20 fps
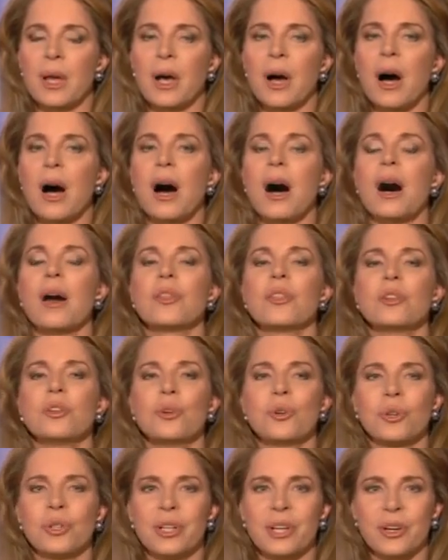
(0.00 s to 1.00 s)
On the
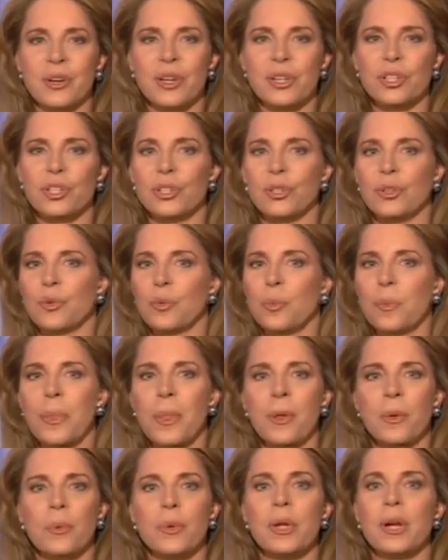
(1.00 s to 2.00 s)
nuclear issue,
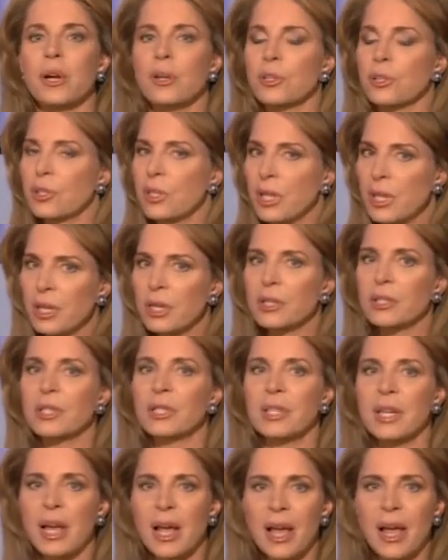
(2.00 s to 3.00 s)
we are seeing
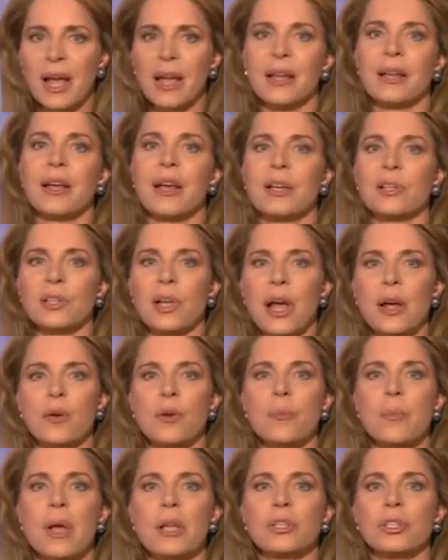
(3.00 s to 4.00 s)
today, as Ira
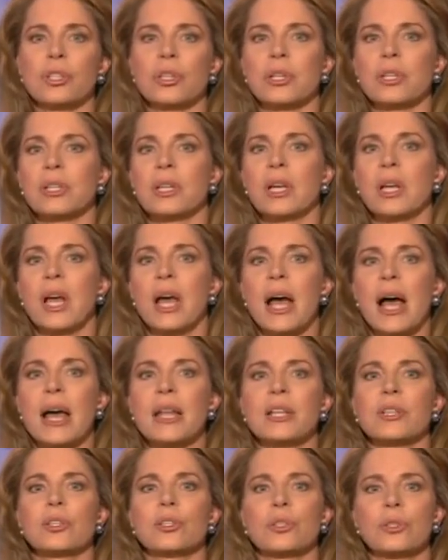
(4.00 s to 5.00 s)
mentioned, an
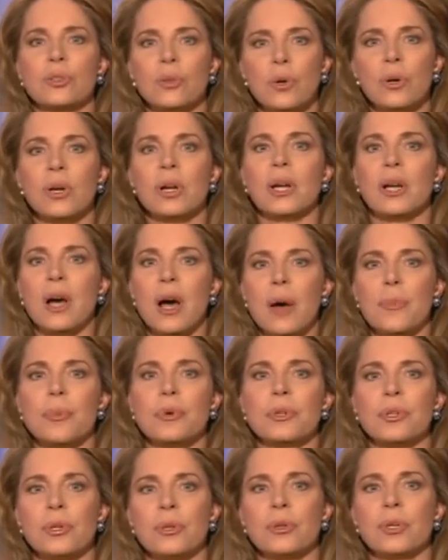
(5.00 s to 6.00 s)
historic
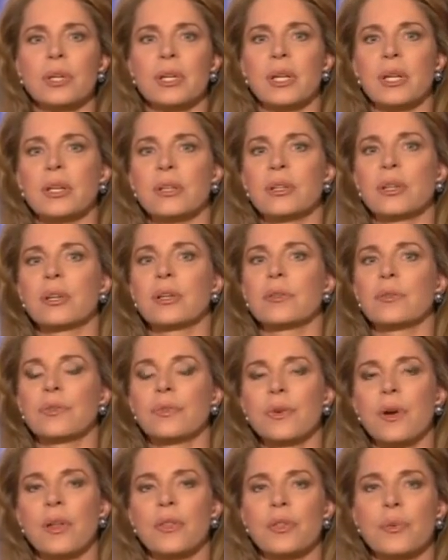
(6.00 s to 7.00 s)
opportunity to
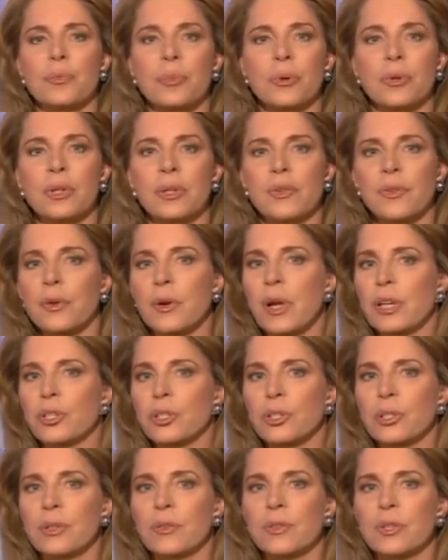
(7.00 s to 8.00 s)
confront the
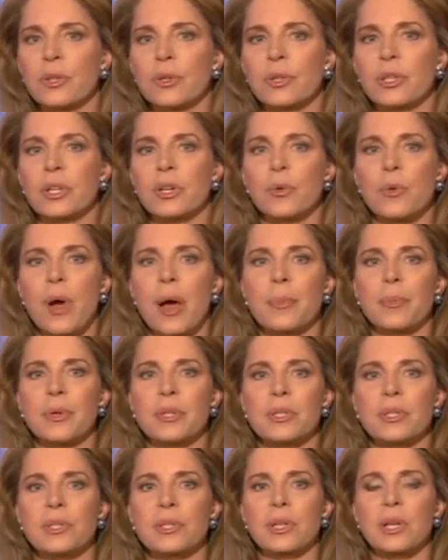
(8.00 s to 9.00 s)
proliferation of nuclear
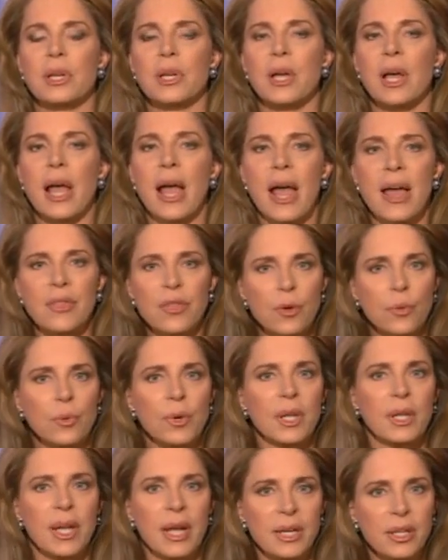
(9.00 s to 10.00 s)
weapons and the
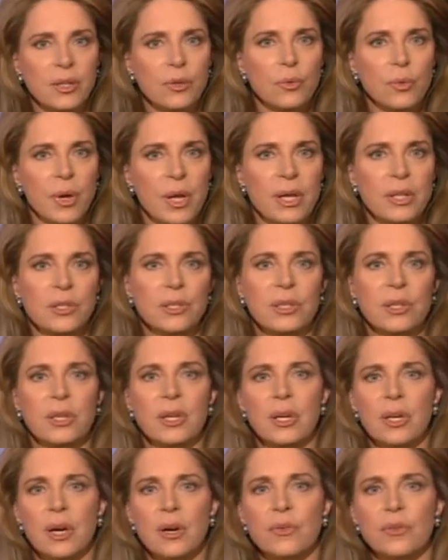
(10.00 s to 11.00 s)
related risk
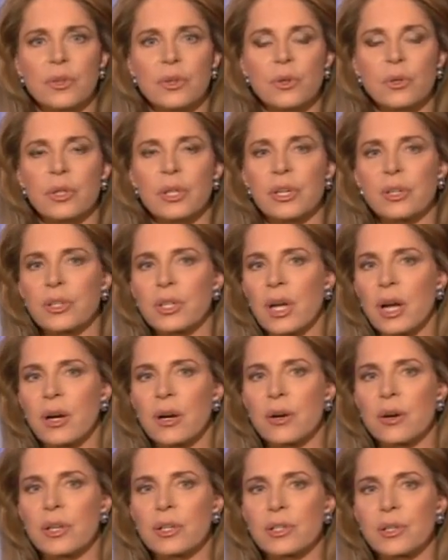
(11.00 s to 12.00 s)
of nuclear
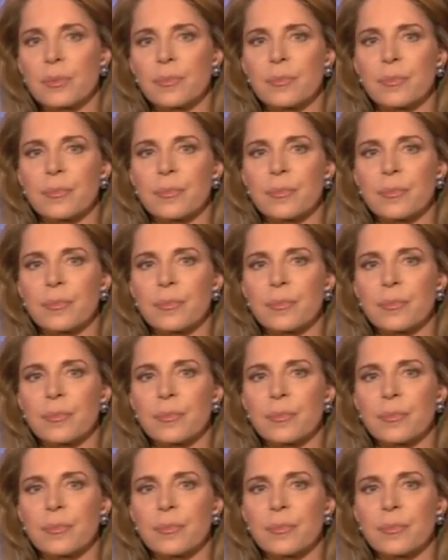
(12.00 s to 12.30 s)
terrorism.